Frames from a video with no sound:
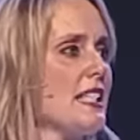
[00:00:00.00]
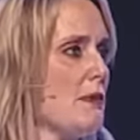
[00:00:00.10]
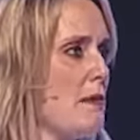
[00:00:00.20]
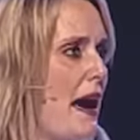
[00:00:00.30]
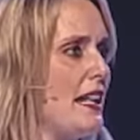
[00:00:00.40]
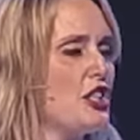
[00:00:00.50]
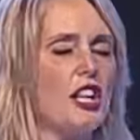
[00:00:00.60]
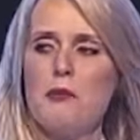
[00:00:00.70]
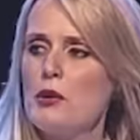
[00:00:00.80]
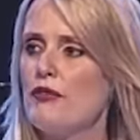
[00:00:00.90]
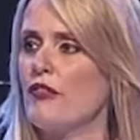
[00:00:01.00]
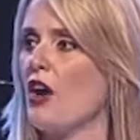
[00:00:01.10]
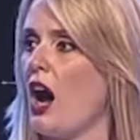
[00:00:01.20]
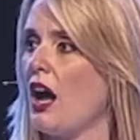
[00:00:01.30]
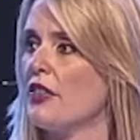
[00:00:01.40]
else to be managing a move
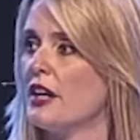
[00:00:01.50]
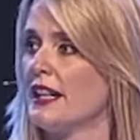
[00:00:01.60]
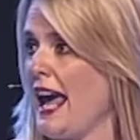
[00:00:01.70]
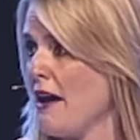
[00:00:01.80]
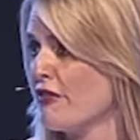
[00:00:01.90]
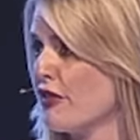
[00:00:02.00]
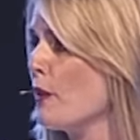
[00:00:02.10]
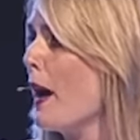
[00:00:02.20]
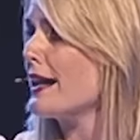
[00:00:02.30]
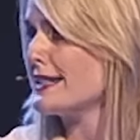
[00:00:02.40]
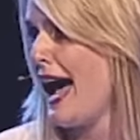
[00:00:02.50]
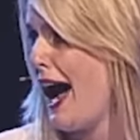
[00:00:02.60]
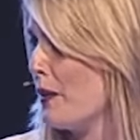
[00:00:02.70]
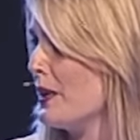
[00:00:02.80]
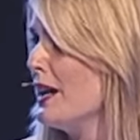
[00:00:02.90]
of God that came through our
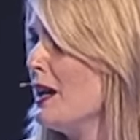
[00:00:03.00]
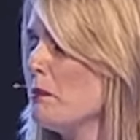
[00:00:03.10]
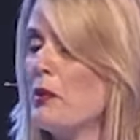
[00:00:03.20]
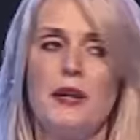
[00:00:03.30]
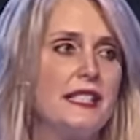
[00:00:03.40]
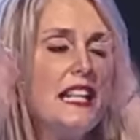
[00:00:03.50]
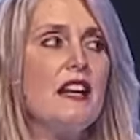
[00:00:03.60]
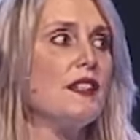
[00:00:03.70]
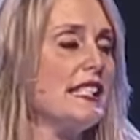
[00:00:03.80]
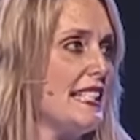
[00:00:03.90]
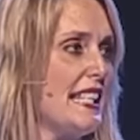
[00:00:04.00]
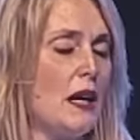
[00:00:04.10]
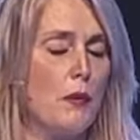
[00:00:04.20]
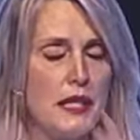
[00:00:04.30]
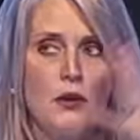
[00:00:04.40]
town, but we didn't even
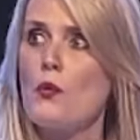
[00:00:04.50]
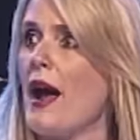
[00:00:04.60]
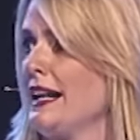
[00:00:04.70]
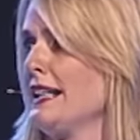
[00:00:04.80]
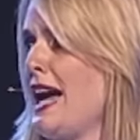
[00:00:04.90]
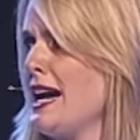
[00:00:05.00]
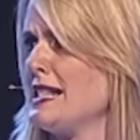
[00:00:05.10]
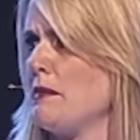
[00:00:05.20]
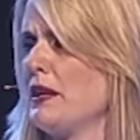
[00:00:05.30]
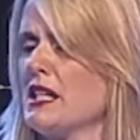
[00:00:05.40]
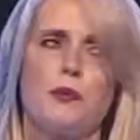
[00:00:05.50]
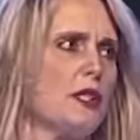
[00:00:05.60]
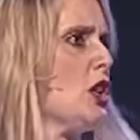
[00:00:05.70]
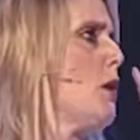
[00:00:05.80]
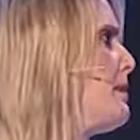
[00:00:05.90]
see it. We didn't recognize it because
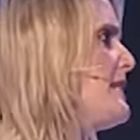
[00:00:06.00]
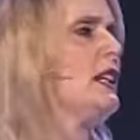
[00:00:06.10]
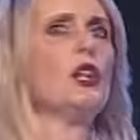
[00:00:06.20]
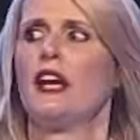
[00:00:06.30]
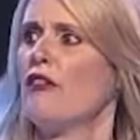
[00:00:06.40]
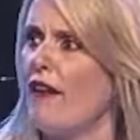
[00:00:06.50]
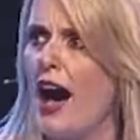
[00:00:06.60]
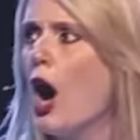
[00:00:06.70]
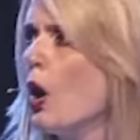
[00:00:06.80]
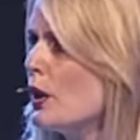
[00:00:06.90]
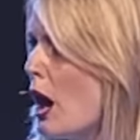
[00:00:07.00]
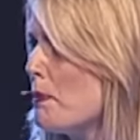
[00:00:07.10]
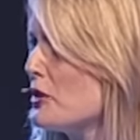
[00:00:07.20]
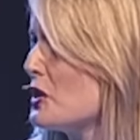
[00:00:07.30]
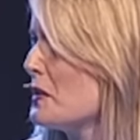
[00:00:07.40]
we're so busy looking for our own
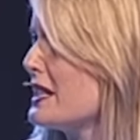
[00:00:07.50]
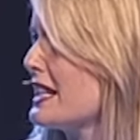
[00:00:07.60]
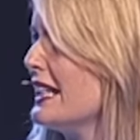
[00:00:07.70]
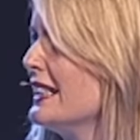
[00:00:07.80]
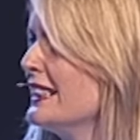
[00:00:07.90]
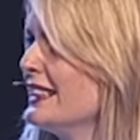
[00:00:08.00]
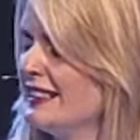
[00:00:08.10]
opportunity.